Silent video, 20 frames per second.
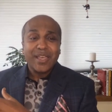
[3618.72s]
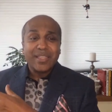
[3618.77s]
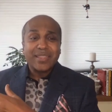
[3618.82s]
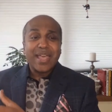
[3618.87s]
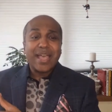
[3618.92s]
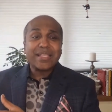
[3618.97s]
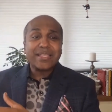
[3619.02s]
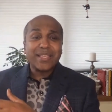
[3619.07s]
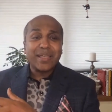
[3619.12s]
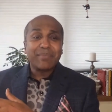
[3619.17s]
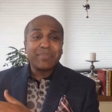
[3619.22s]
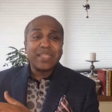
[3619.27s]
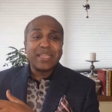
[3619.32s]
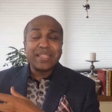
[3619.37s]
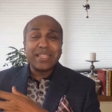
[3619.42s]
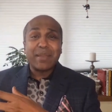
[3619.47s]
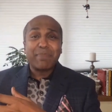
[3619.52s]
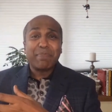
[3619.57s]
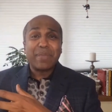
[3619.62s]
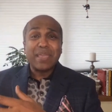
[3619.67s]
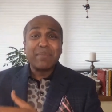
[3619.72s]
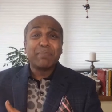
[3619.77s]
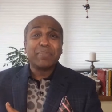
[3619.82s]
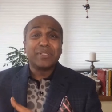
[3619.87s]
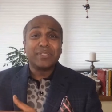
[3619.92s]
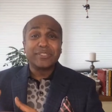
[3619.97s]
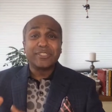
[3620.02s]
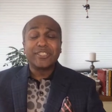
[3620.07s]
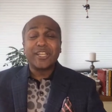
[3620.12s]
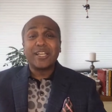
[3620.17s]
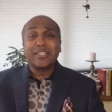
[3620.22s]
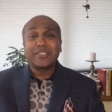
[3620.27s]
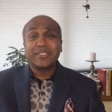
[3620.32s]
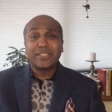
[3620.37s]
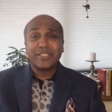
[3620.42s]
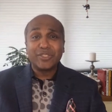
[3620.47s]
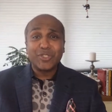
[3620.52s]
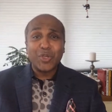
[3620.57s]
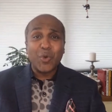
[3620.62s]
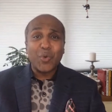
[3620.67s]
That's something that people just
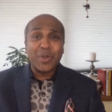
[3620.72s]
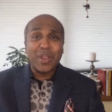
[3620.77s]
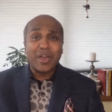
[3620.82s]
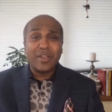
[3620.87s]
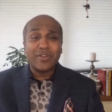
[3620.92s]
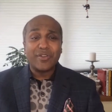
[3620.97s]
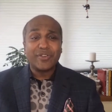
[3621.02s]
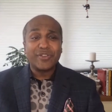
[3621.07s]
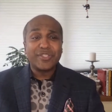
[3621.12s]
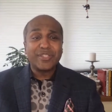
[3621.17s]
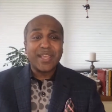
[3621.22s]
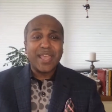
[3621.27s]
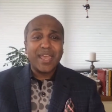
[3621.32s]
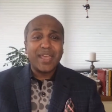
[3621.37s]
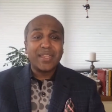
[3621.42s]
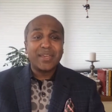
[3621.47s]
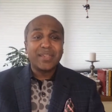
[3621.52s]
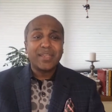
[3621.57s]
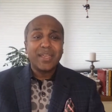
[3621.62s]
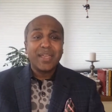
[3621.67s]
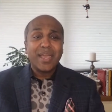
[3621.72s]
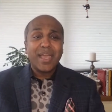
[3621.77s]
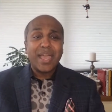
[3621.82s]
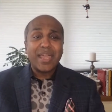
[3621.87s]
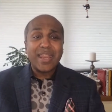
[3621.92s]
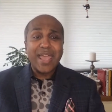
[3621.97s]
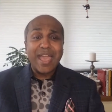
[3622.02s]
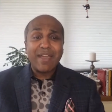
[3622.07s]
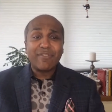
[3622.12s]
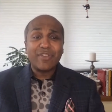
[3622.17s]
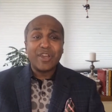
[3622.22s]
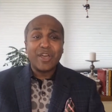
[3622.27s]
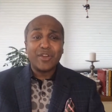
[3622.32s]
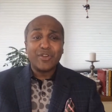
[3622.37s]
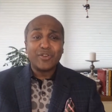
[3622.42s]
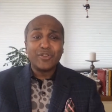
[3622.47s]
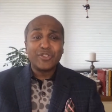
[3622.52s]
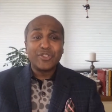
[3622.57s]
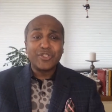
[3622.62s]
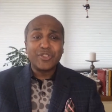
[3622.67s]
don't understand and haven't
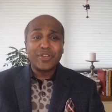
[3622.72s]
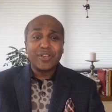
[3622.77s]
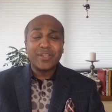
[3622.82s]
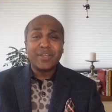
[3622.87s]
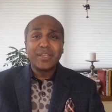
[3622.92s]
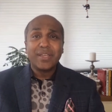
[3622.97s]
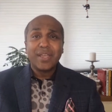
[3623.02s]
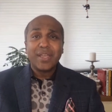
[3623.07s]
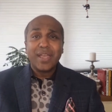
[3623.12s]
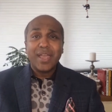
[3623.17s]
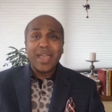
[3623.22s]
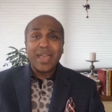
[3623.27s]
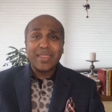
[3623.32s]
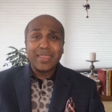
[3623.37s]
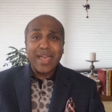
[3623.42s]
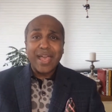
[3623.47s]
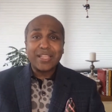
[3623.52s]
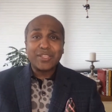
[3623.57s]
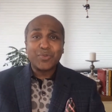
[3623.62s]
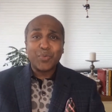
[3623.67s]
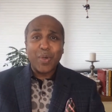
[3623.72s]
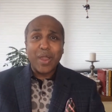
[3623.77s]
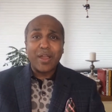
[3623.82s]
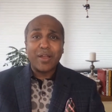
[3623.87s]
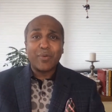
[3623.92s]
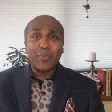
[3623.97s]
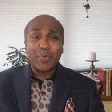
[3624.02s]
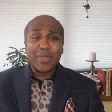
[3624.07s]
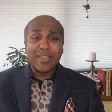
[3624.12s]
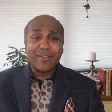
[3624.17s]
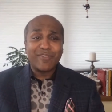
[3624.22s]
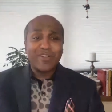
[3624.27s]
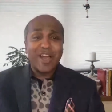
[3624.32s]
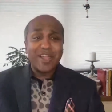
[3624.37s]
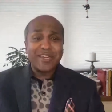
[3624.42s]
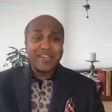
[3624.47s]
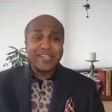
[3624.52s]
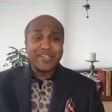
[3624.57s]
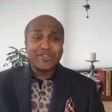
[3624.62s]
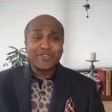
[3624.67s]
understood, and that's where we have
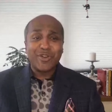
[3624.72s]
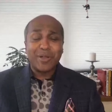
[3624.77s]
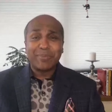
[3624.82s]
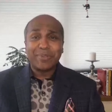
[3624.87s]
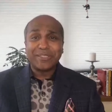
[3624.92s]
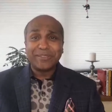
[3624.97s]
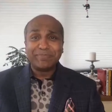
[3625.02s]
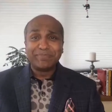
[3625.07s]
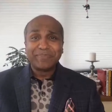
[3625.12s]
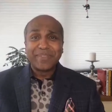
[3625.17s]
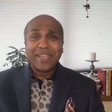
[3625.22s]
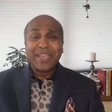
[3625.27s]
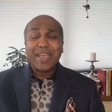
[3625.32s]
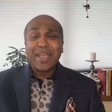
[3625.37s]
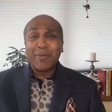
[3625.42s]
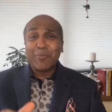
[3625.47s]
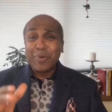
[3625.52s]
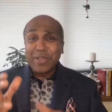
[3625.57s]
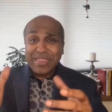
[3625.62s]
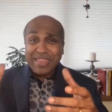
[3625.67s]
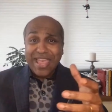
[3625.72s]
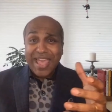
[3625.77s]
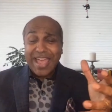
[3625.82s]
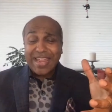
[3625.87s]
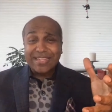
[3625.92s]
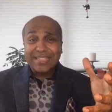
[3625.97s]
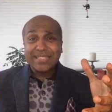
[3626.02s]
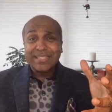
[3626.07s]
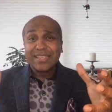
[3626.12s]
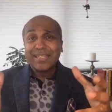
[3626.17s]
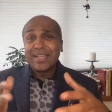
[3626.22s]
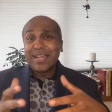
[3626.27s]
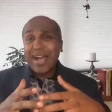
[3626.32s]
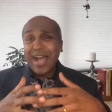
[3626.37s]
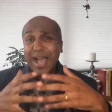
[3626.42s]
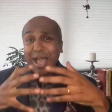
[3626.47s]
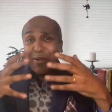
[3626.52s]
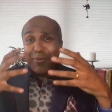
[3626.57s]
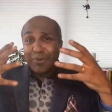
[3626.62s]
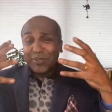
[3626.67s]
gotten in trouble. And with that,
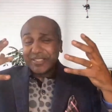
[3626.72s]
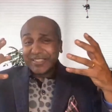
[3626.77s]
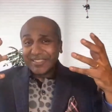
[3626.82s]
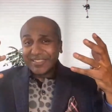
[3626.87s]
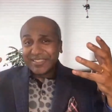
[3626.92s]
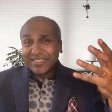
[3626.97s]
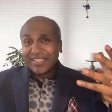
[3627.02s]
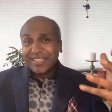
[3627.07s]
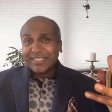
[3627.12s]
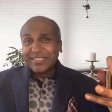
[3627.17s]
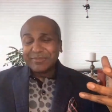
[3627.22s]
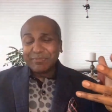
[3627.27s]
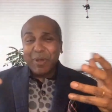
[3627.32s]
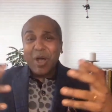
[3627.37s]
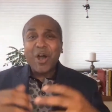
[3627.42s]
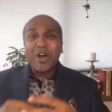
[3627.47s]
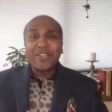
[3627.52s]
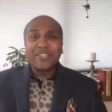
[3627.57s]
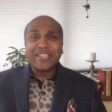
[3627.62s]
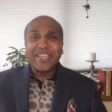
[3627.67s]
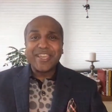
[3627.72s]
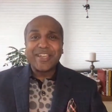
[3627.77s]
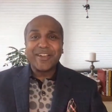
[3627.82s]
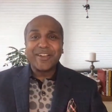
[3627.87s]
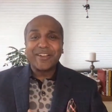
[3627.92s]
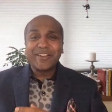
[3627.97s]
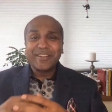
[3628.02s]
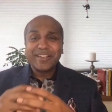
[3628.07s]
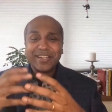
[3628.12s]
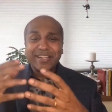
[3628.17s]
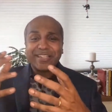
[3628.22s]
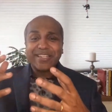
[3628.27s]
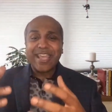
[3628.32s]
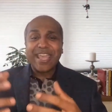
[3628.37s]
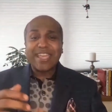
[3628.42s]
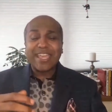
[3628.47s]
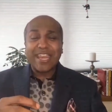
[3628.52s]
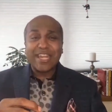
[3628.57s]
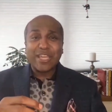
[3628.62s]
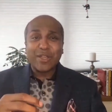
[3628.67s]
I will pause here,
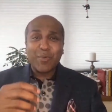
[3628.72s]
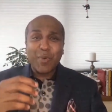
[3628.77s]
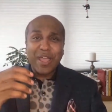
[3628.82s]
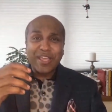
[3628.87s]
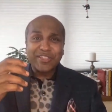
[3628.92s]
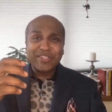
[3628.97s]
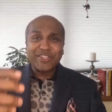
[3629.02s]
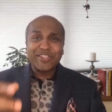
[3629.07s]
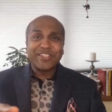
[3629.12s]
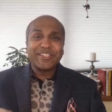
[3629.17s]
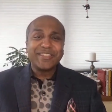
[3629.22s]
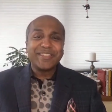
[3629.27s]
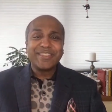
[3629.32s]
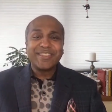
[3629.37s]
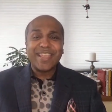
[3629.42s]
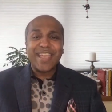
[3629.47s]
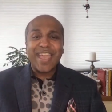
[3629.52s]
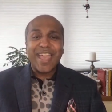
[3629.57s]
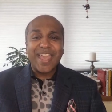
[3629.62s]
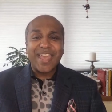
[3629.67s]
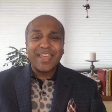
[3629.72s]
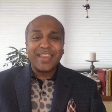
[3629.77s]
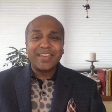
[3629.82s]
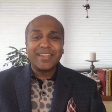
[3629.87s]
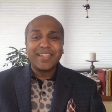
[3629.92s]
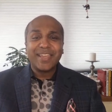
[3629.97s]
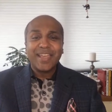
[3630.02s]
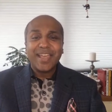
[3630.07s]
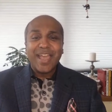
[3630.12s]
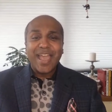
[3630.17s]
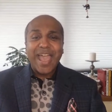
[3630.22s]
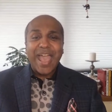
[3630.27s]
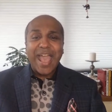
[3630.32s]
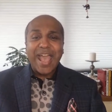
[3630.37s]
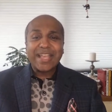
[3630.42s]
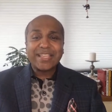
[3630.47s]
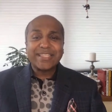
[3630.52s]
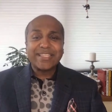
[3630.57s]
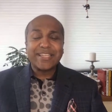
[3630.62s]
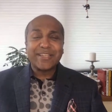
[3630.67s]
take any questions, and
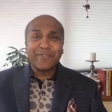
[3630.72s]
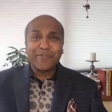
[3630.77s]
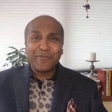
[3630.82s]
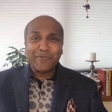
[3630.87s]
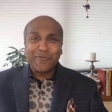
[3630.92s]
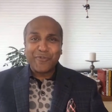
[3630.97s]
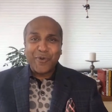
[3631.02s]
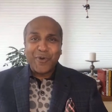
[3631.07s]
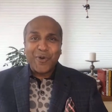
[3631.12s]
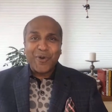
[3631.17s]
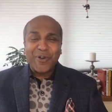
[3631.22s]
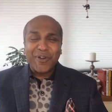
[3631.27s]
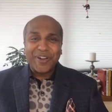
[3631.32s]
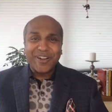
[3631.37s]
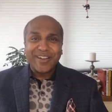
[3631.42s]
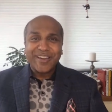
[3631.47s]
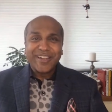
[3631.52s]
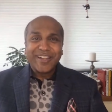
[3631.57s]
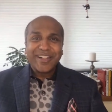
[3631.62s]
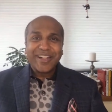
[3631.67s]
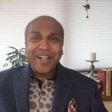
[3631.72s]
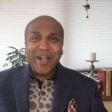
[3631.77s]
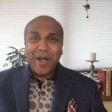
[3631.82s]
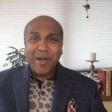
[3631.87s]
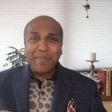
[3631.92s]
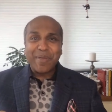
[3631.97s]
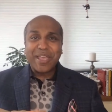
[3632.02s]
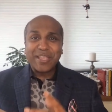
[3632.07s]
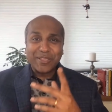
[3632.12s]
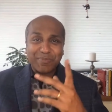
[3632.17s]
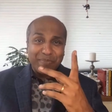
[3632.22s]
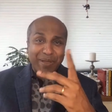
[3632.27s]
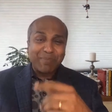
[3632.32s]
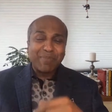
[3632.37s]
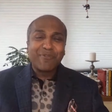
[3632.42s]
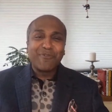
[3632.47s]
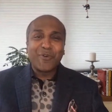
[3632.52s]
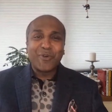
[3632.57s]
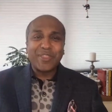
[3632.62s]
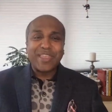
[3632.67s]
ask for comments. But
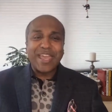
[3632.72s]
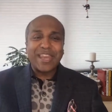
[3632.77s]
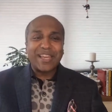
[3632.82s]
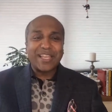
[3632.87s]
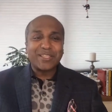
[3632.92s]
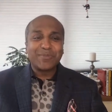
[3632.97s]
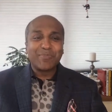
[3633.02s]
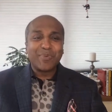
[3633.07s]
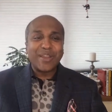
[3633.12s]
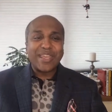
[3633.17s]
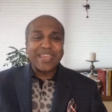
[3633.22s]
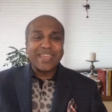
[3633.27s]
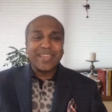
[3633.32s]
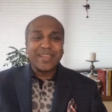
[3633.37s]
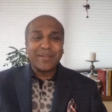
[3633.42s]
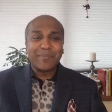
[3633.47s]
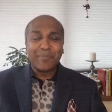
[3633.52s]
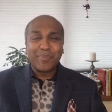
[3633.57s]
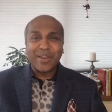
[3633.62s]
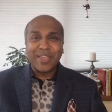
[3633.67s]
before that, let's bring